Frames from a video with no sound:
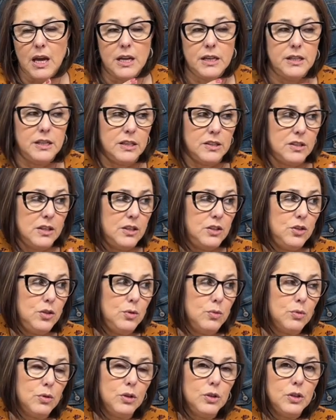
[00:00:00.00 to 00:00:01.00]
does it do
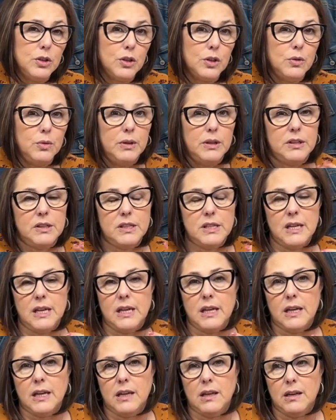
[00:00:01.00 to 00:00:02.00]
ruler
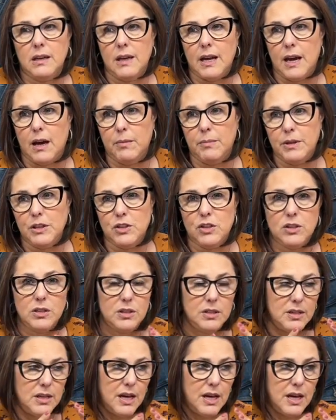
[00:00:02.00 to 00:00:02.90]
quilting and how much is